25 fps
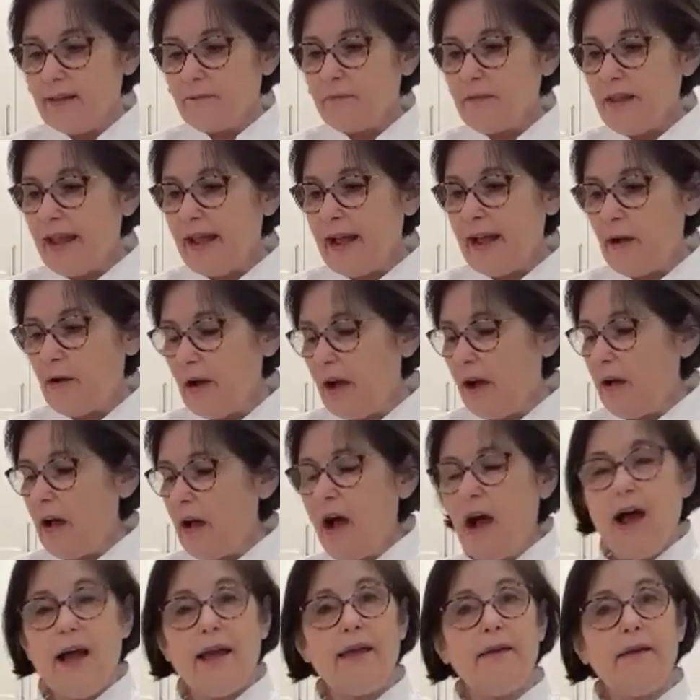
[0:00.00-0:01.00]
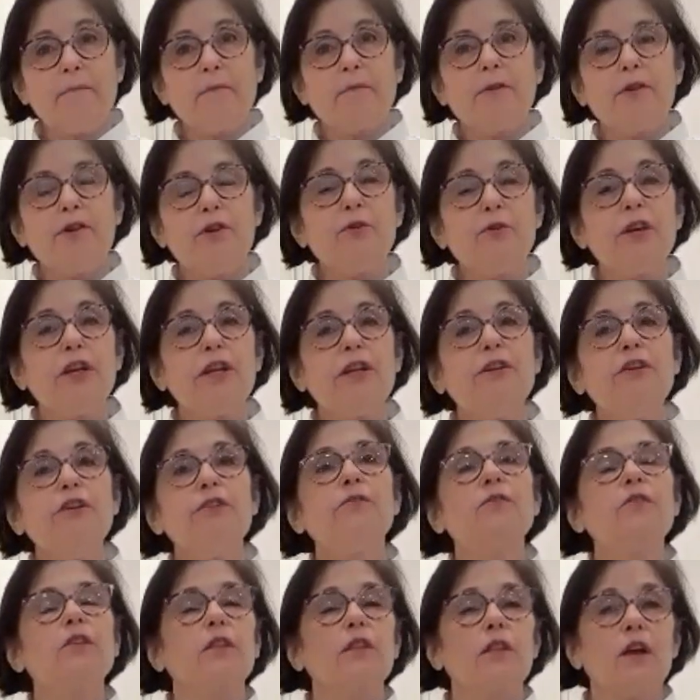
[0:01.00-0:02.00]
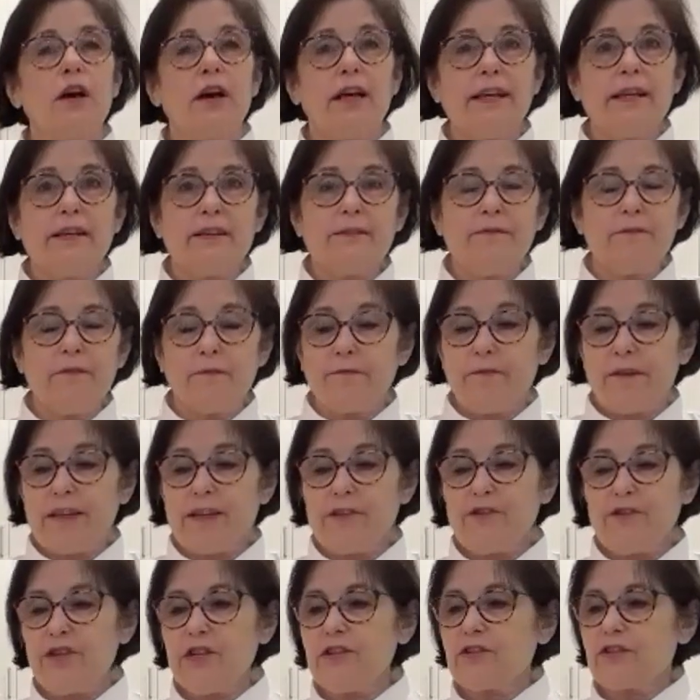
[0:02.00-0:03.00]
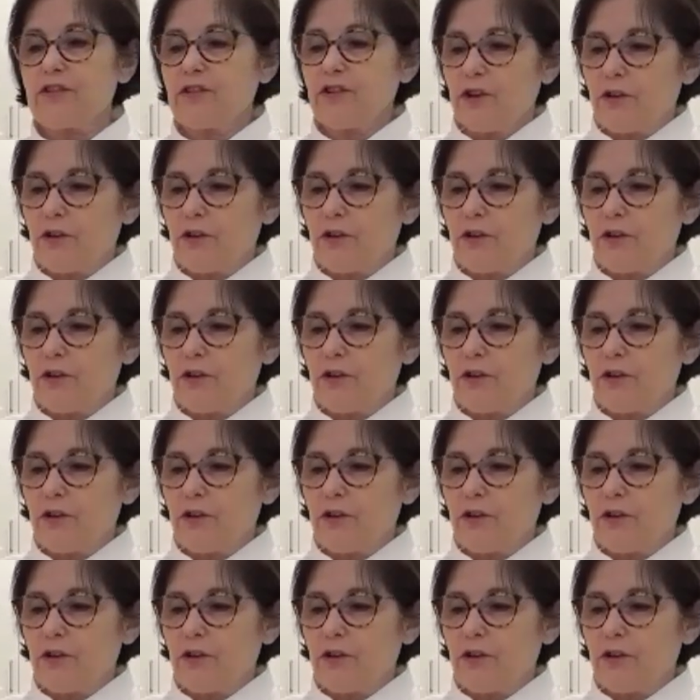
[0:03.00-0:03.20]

Now, you can use a lot of different veggies,